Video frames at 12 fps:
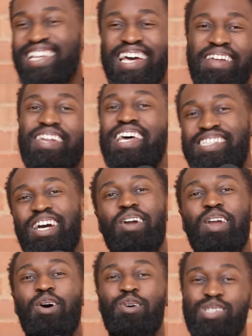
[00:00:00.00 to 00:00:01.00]
let y'all
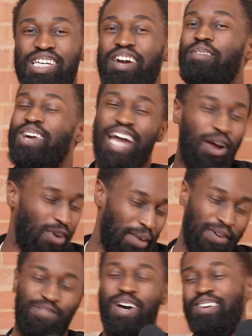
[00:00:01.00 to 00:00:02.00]
know who's here. We got
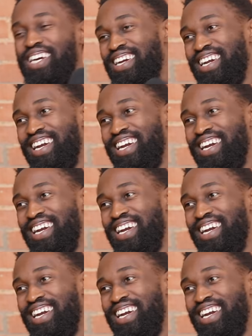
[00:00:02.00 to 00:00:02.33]
Raymond Felton here